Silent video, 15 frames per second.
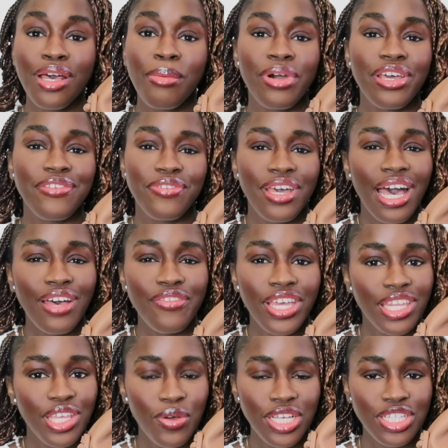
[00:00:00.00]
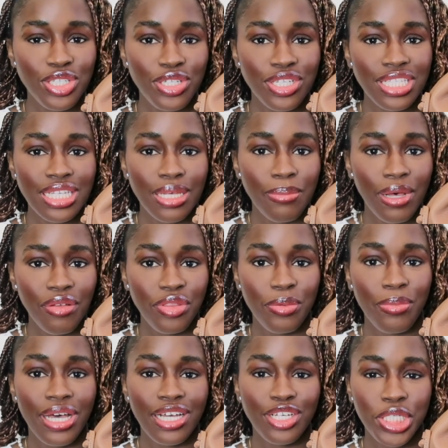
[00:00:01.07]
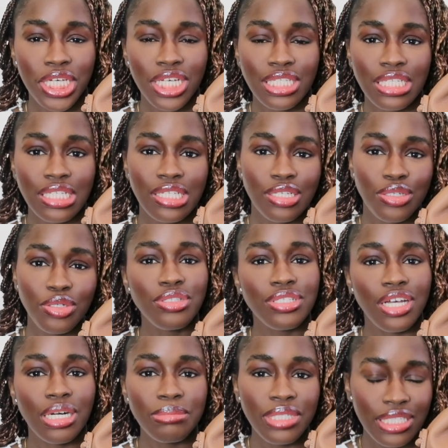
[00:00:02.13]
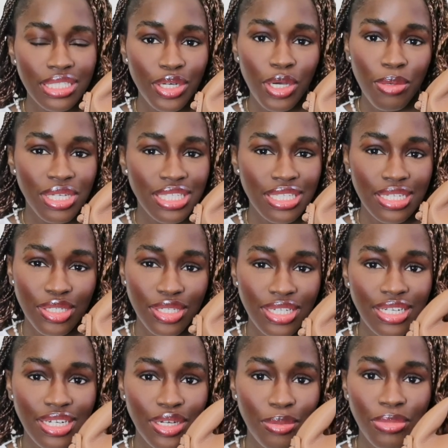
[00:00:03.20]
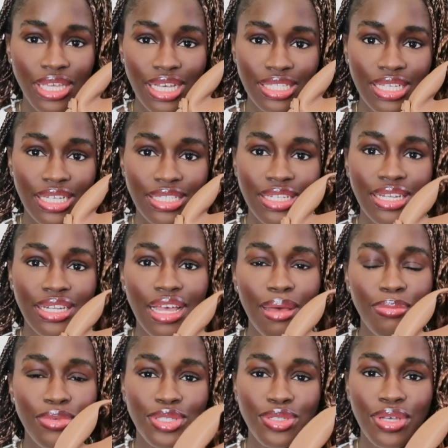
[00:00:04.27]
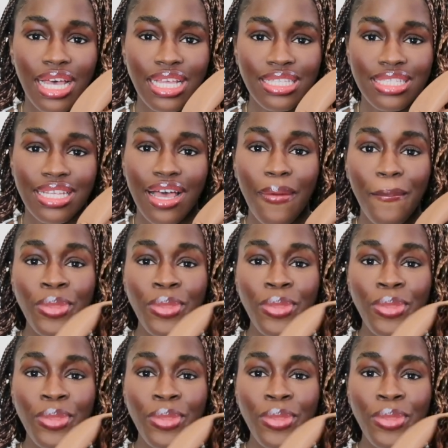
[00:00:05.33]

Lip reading: But if you have any questions about the bag, you can still tell me in the comment section, and I'll be excited and happy to answer.